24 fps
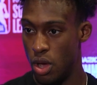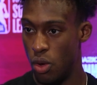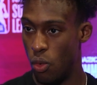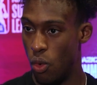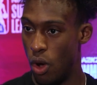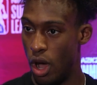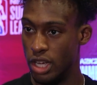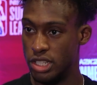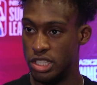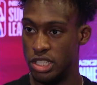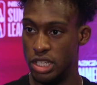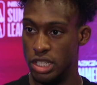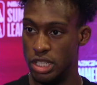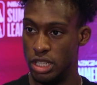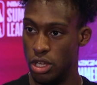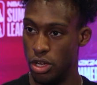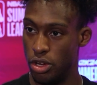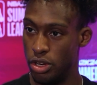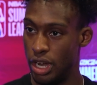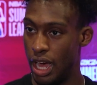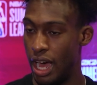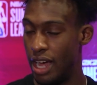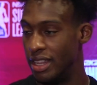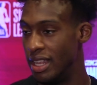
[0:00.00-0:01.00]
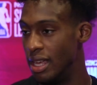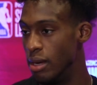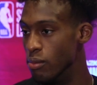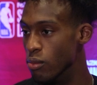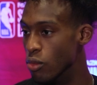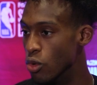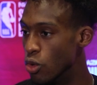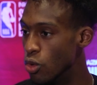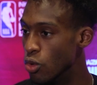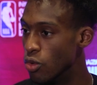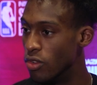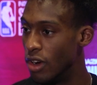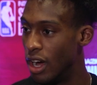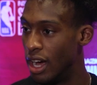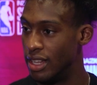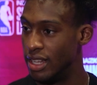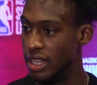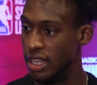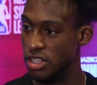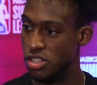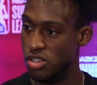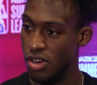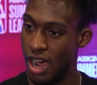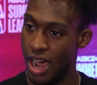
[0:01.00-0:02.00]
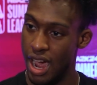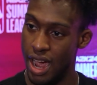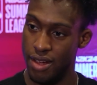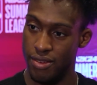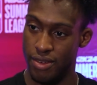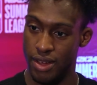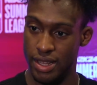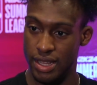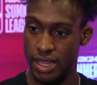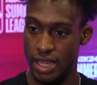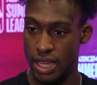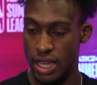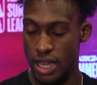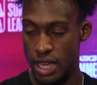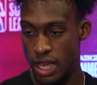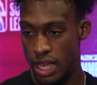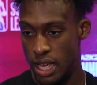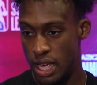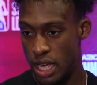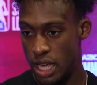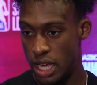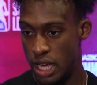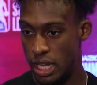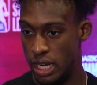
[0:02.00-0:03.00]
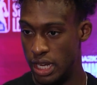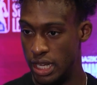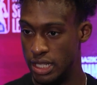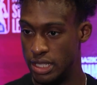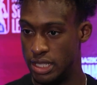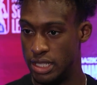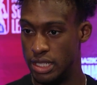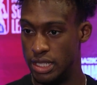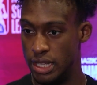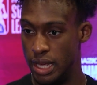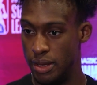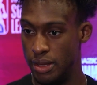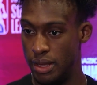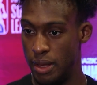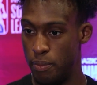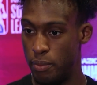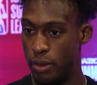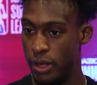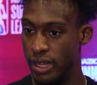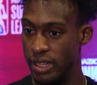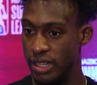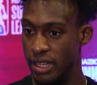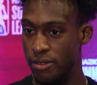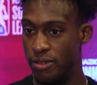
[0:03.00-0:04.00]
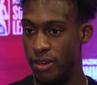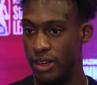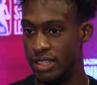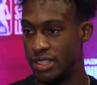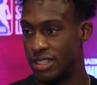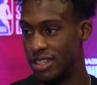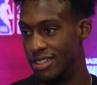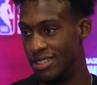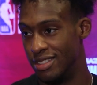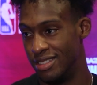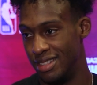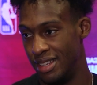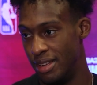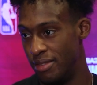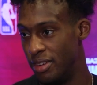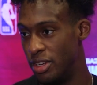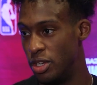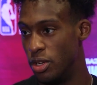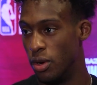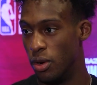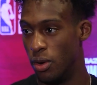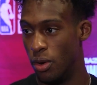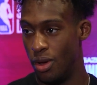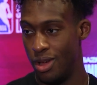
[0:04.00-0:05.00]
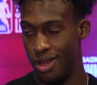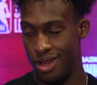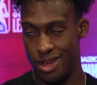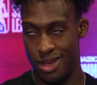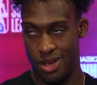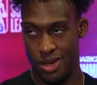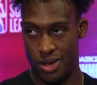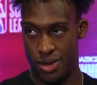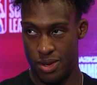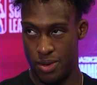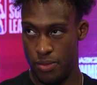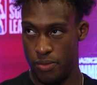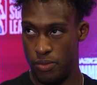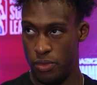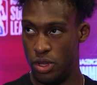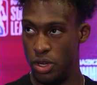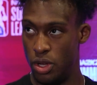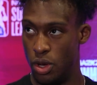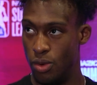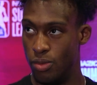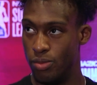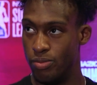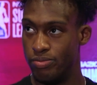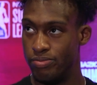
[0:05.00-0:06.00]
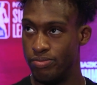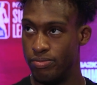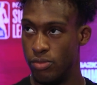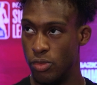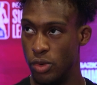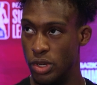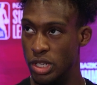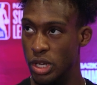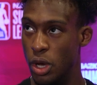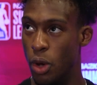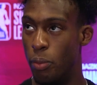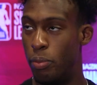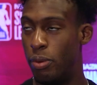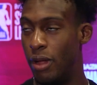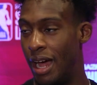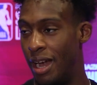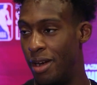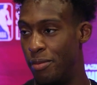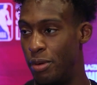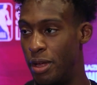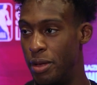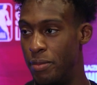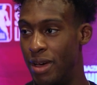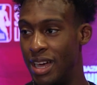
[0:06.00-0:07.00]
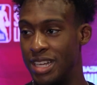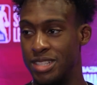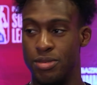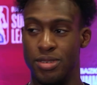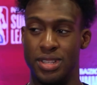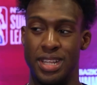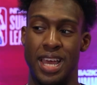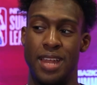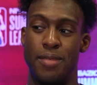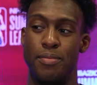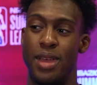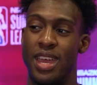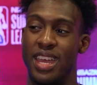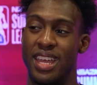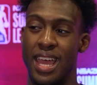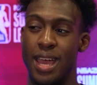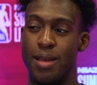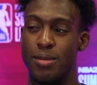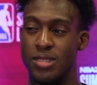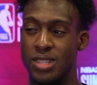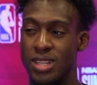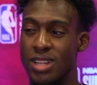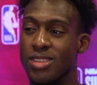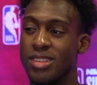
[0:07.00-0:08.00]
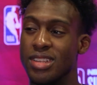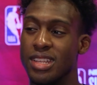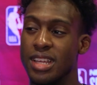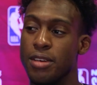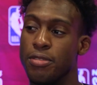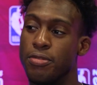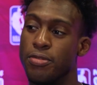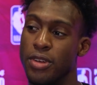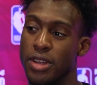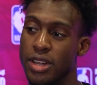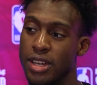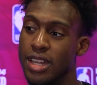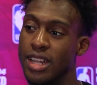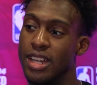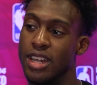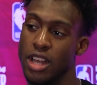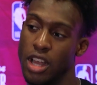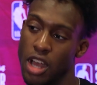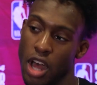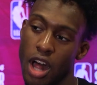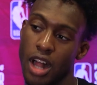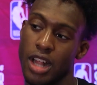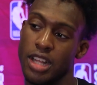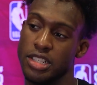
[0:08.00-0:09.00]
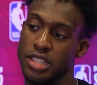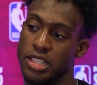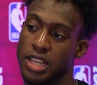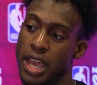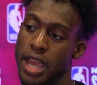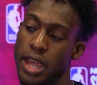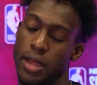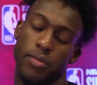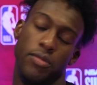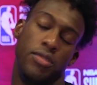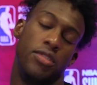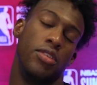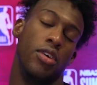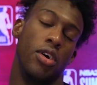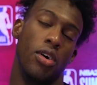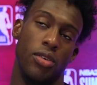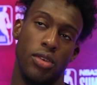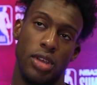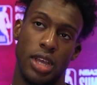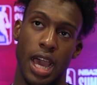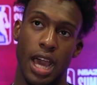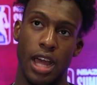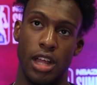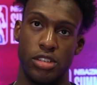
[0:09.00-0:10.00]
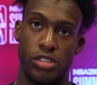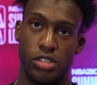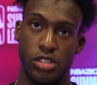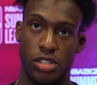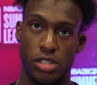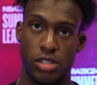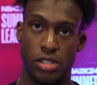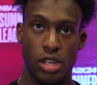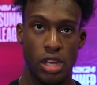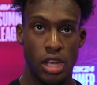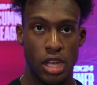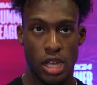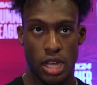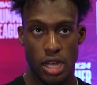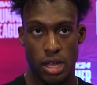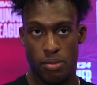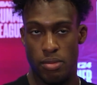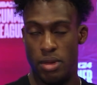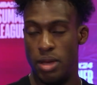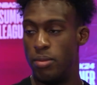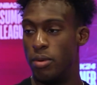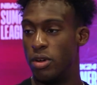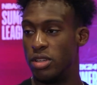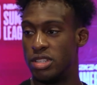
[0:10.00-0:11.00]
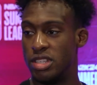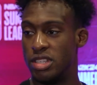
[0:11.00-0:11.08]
watch and learn how they move, how they drive, how they play defense. Because even though we know how to play basketball, the NBA game is a little different than the college game. So we gotta just be able